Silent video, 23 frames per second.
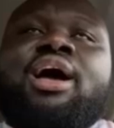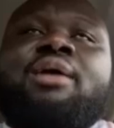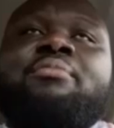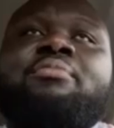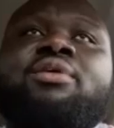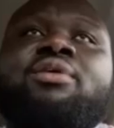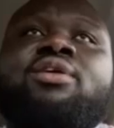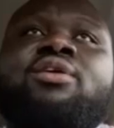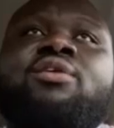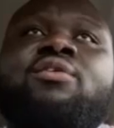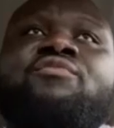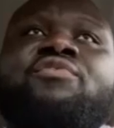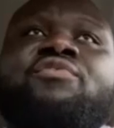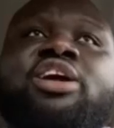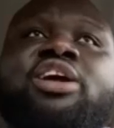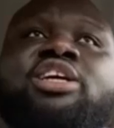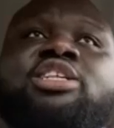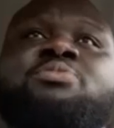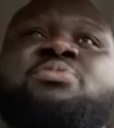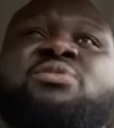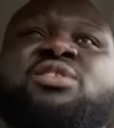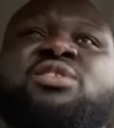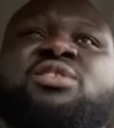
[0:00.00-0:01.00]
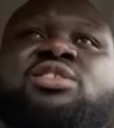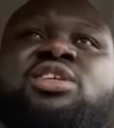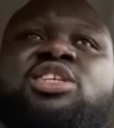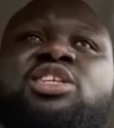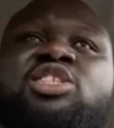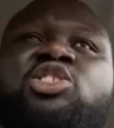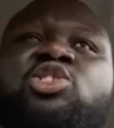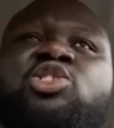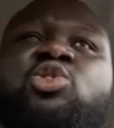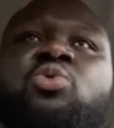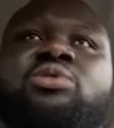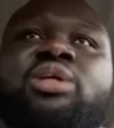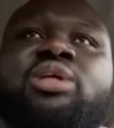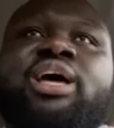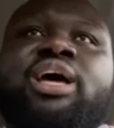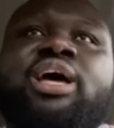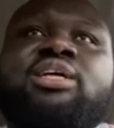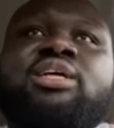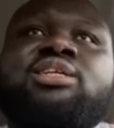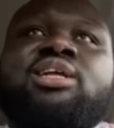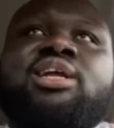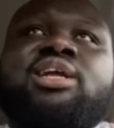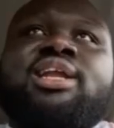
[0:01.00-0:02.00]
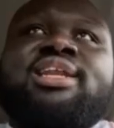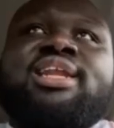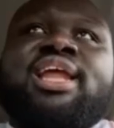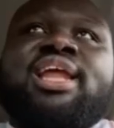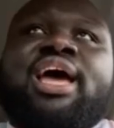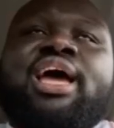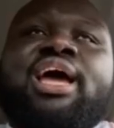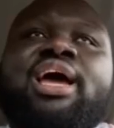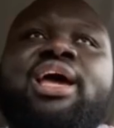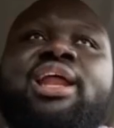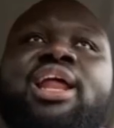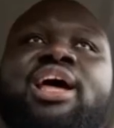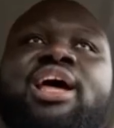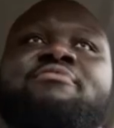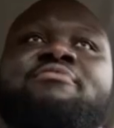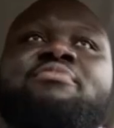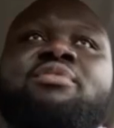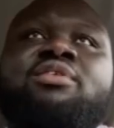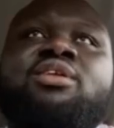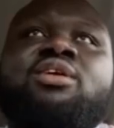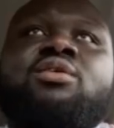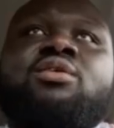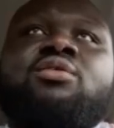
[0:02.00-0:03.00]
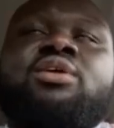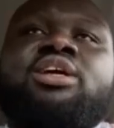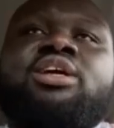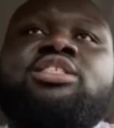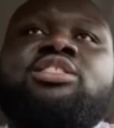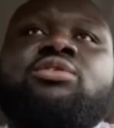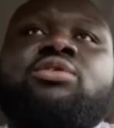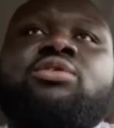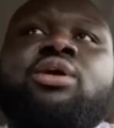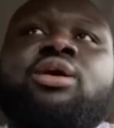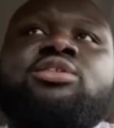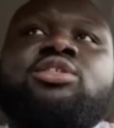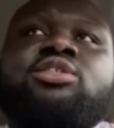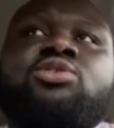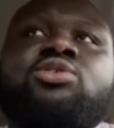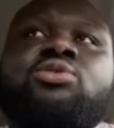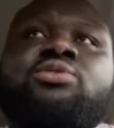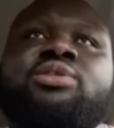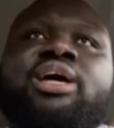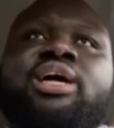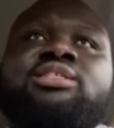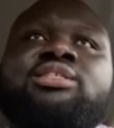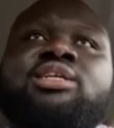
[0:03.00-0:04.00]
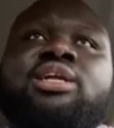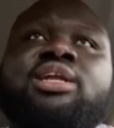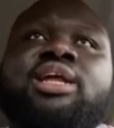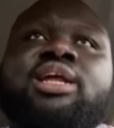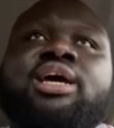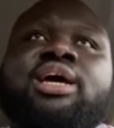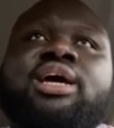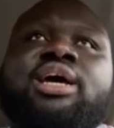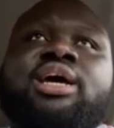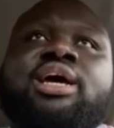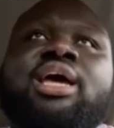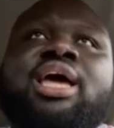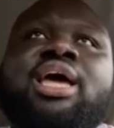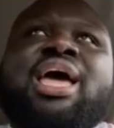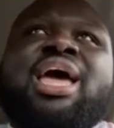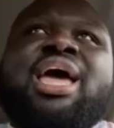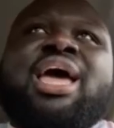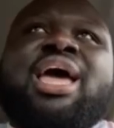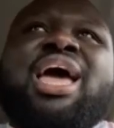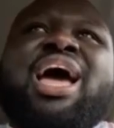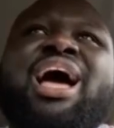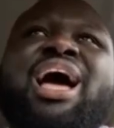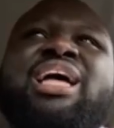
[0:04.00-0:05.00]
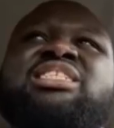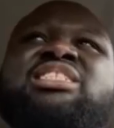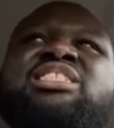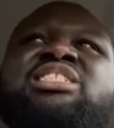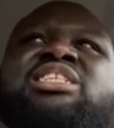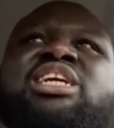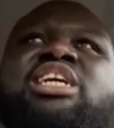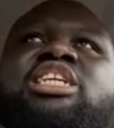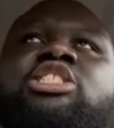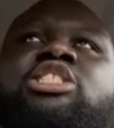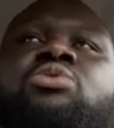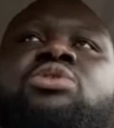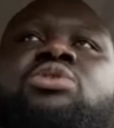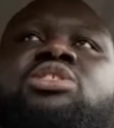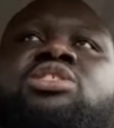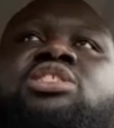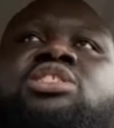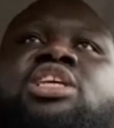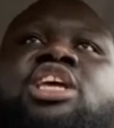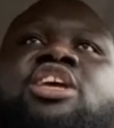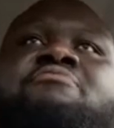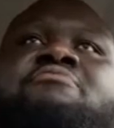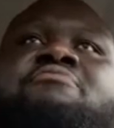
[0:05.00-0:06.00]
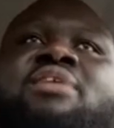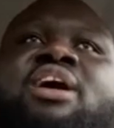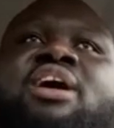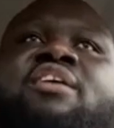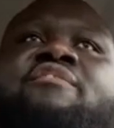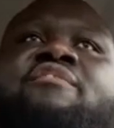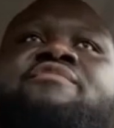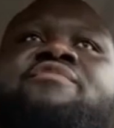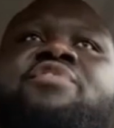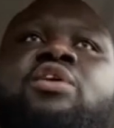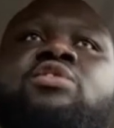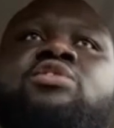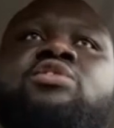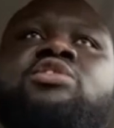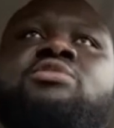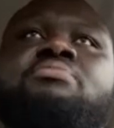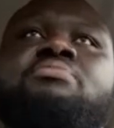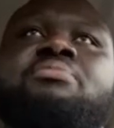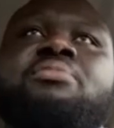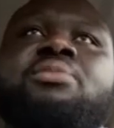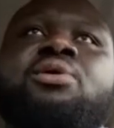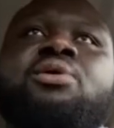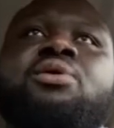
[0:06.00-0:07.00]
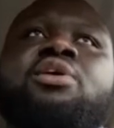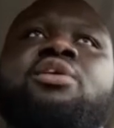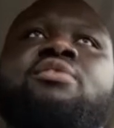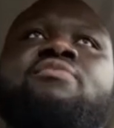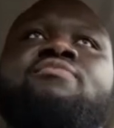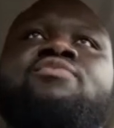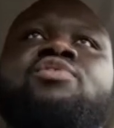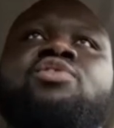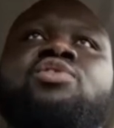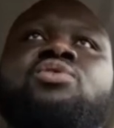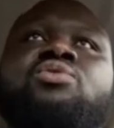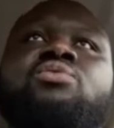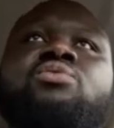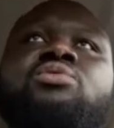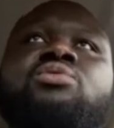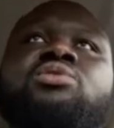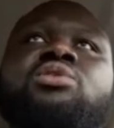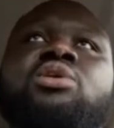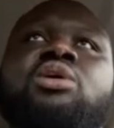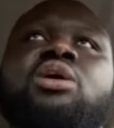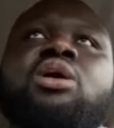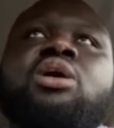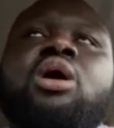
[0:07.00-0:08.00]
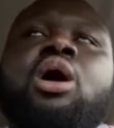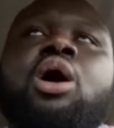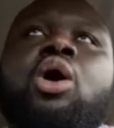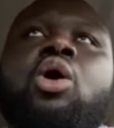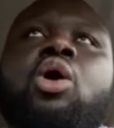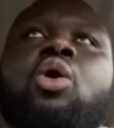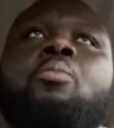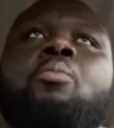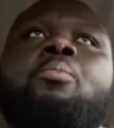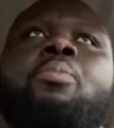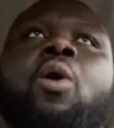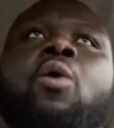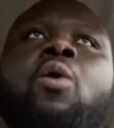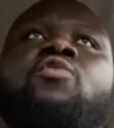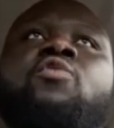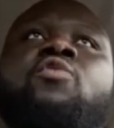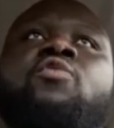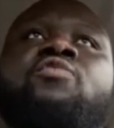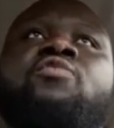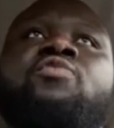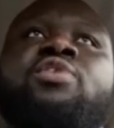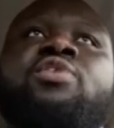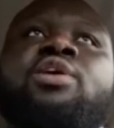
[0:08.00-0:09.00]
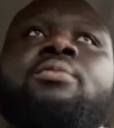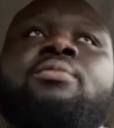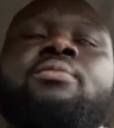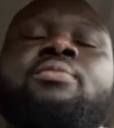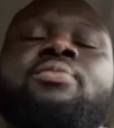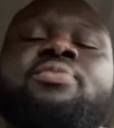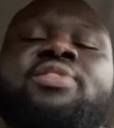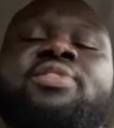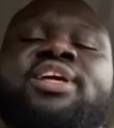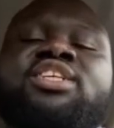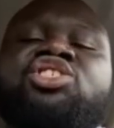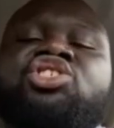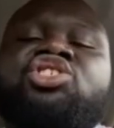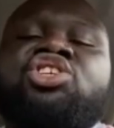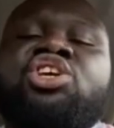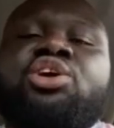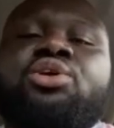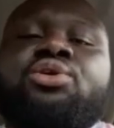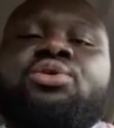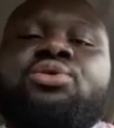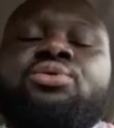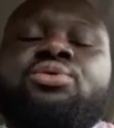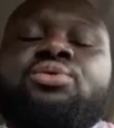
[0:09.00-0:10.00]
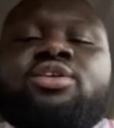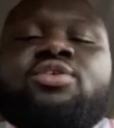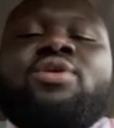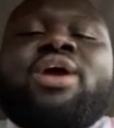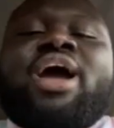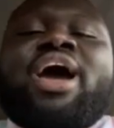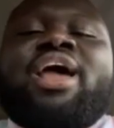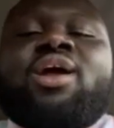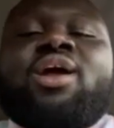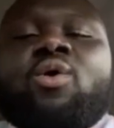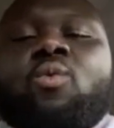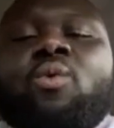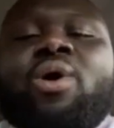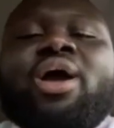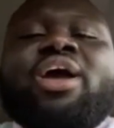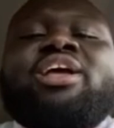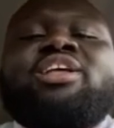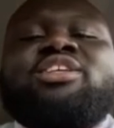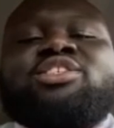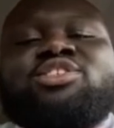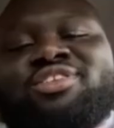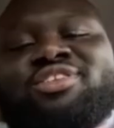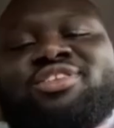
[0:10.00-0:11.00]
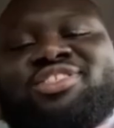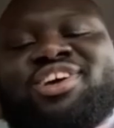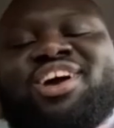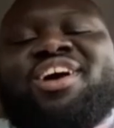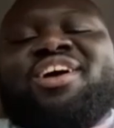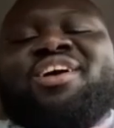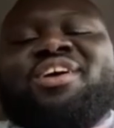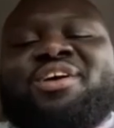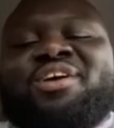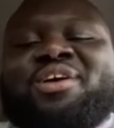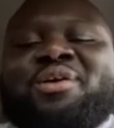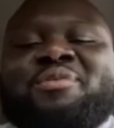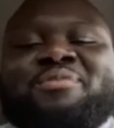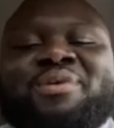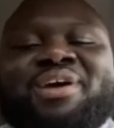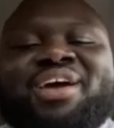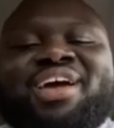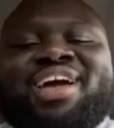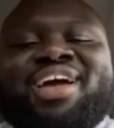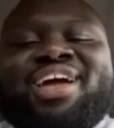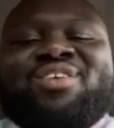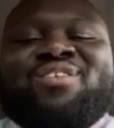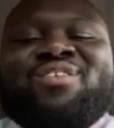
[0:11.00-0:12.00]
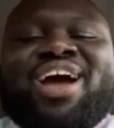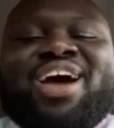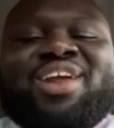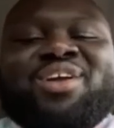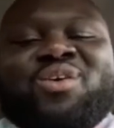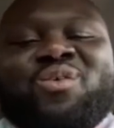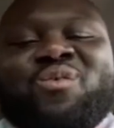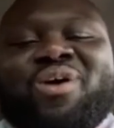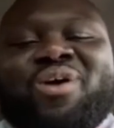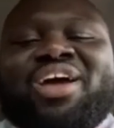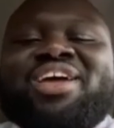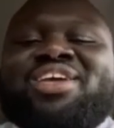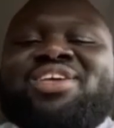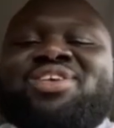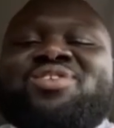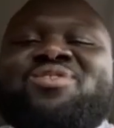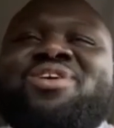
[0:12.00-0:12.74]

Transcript: I've been on Facebook since two thousand nine, and I've been on Instagram since two thousand nine. I just received my first million views on both of them this year. You gotta wait your turn, man. You gotta wait.